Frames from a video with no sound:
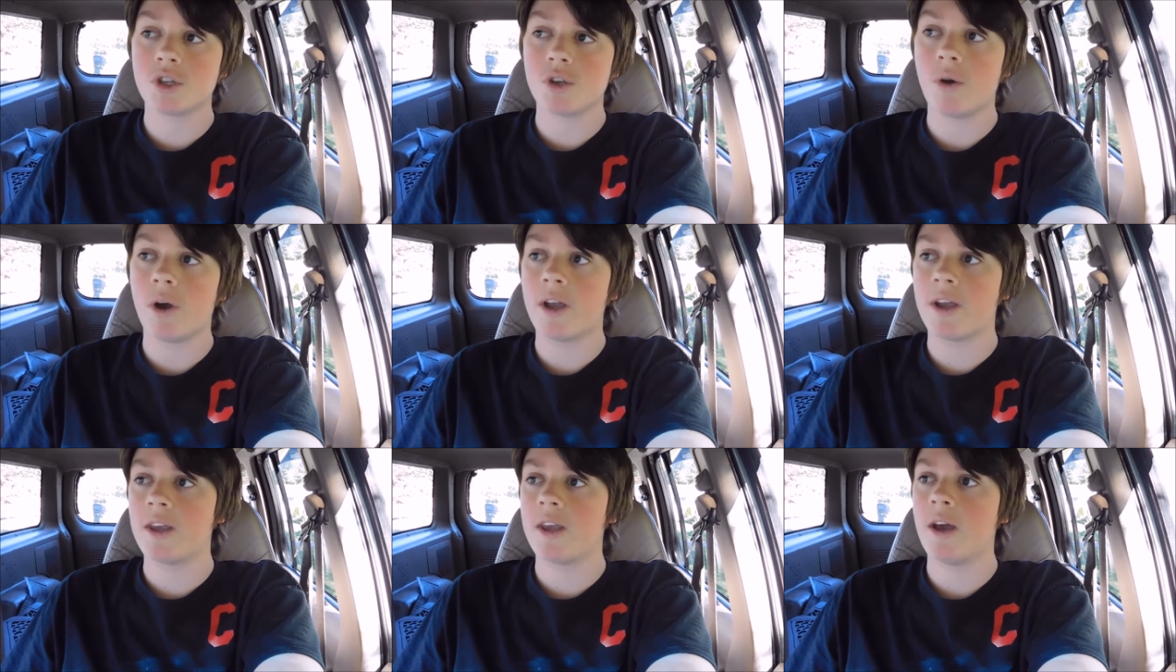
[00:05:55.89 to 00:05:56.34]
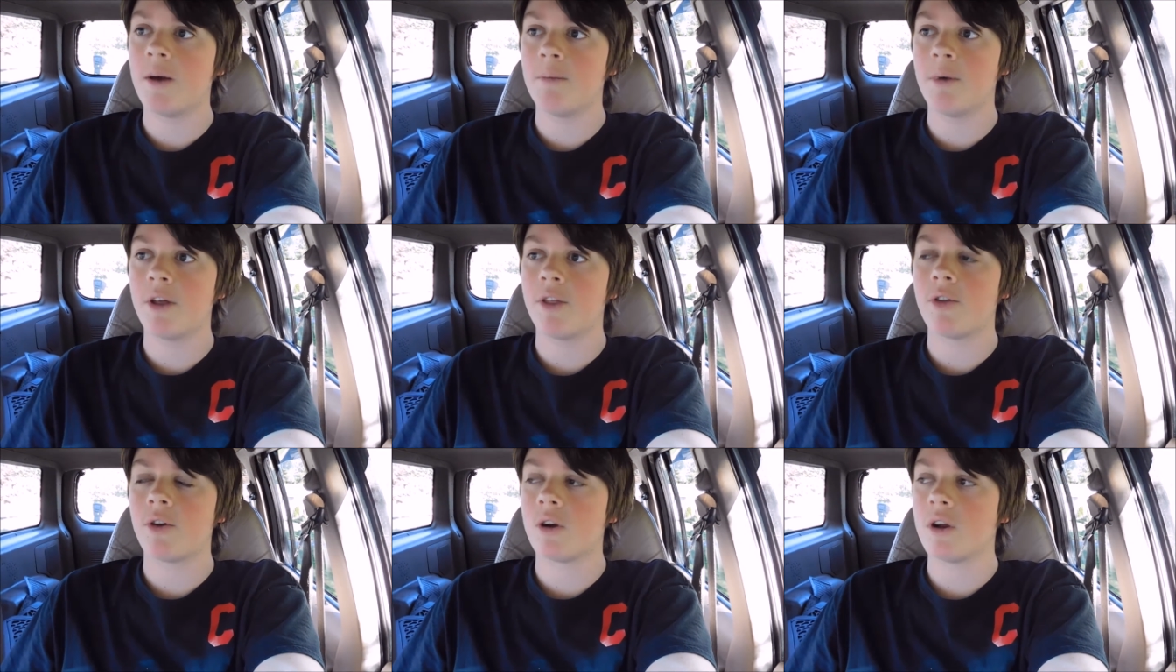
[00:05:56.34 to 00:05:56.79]
so I can get
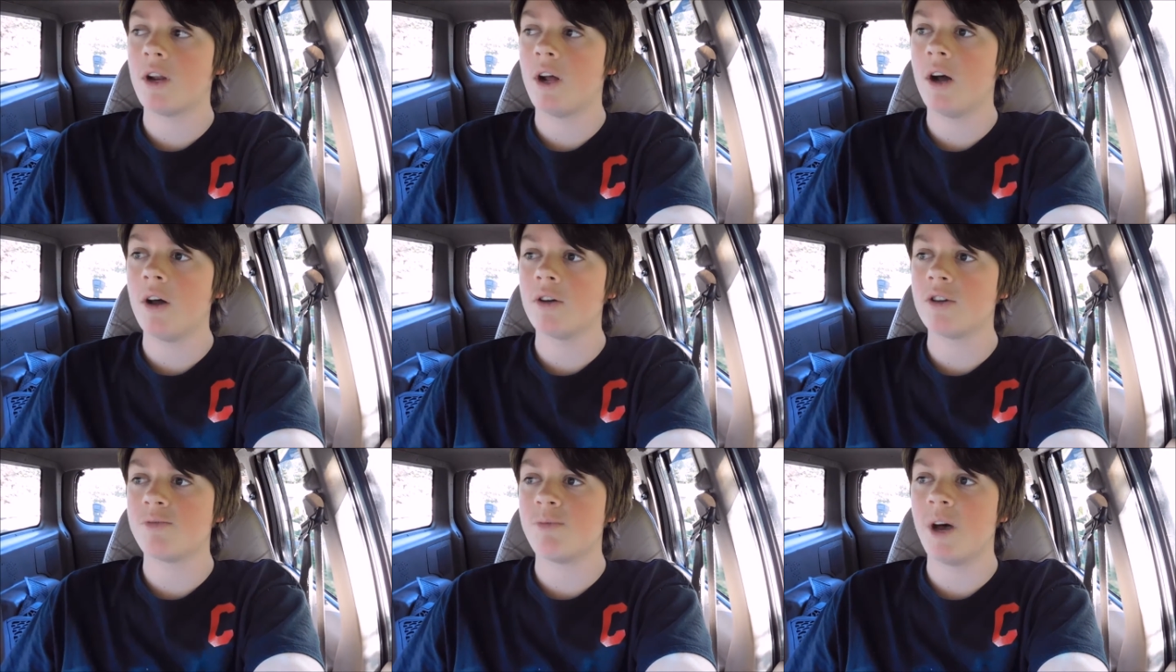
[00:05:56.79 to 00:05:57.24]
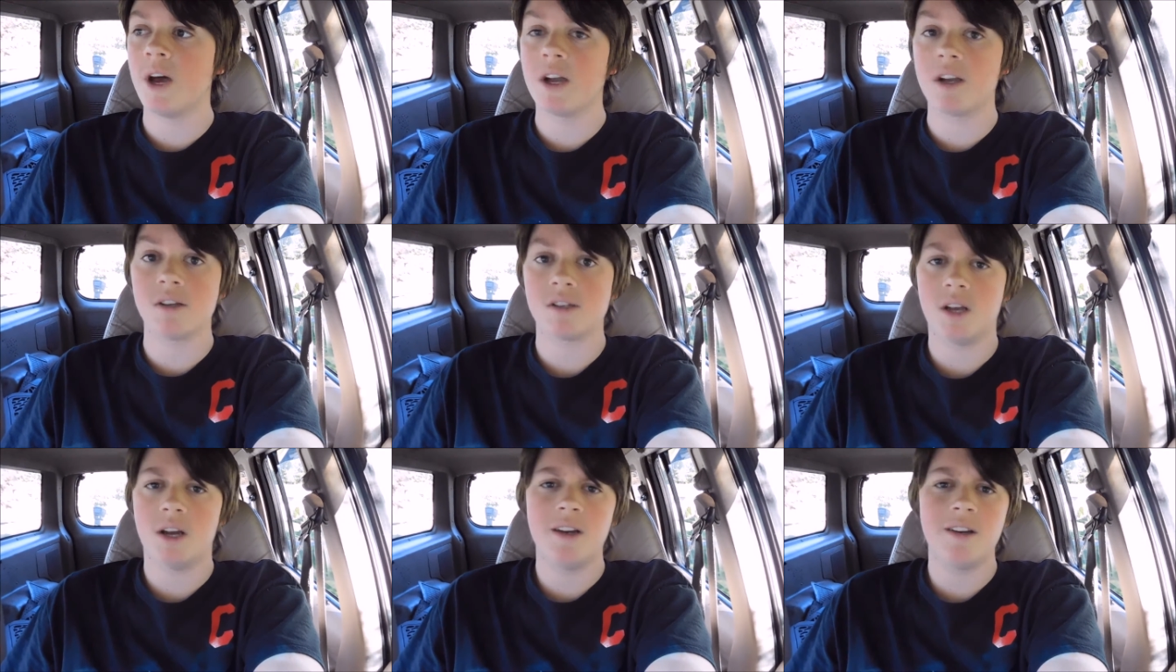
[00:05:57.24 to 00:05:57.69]
my $30 back
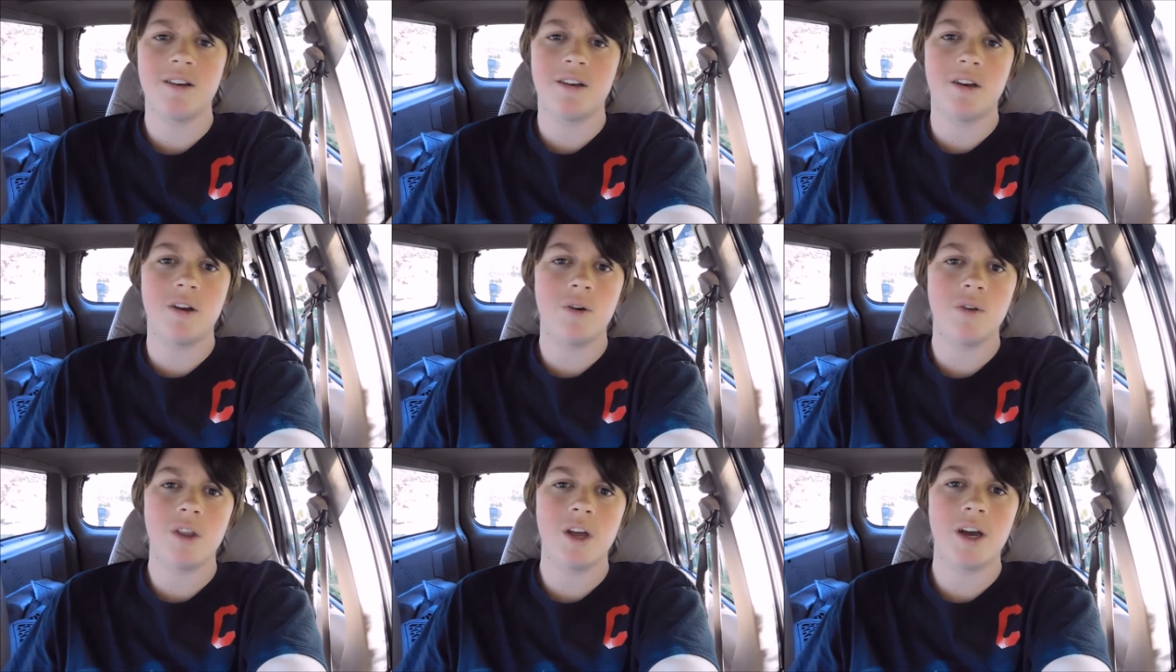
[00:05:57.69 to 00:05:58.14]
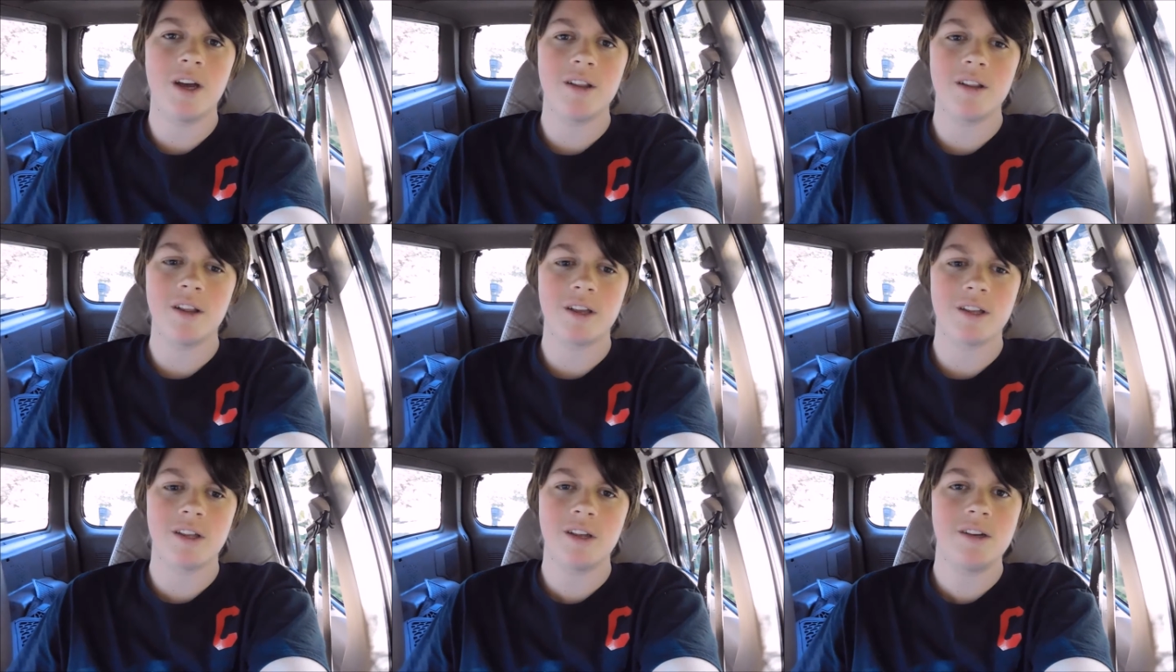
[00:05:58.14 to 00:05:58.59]
because I didn't know that.
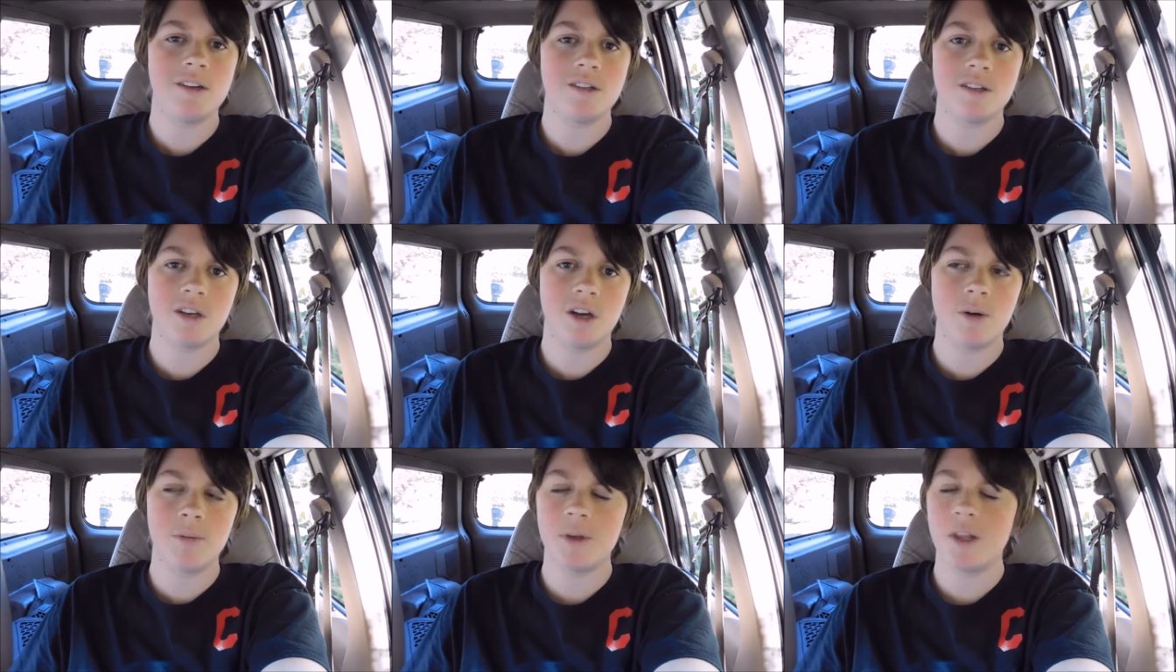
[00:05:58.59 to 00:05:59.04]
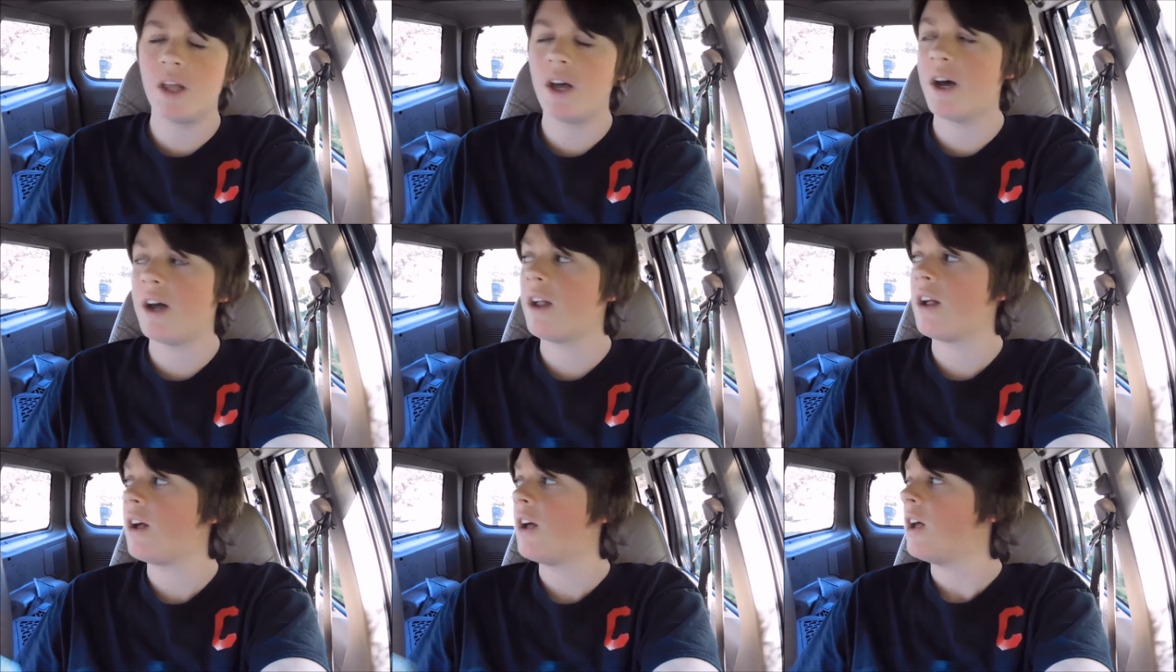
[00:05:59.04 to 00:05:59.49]
Like, they didn't tell me
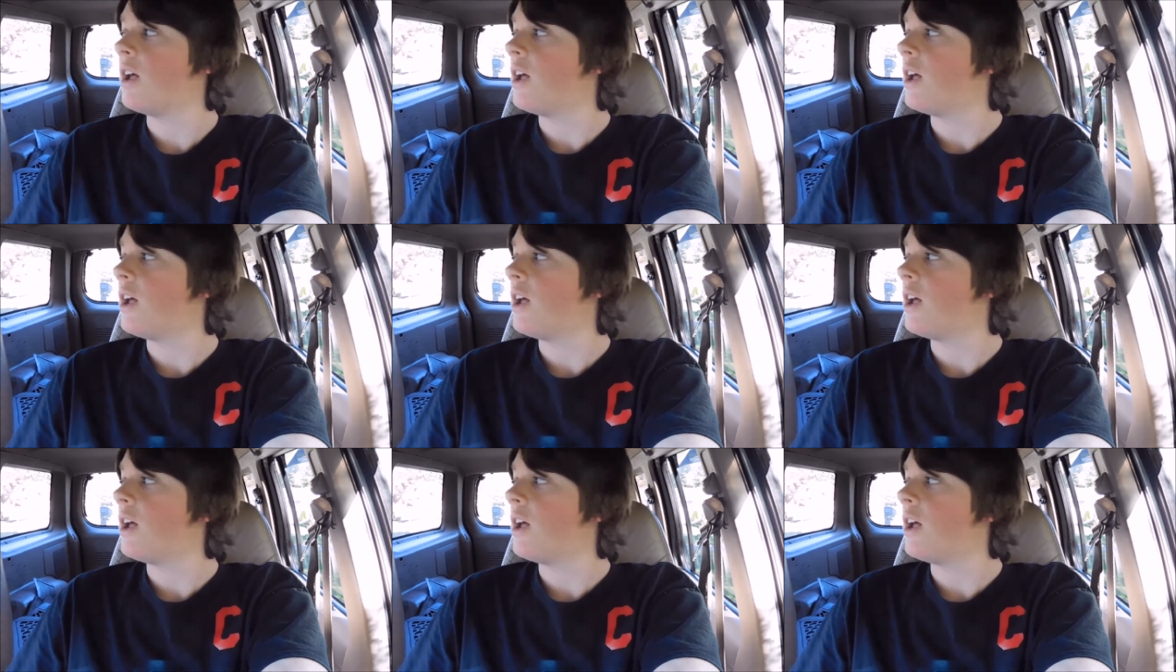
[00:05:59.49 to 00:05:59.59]
that.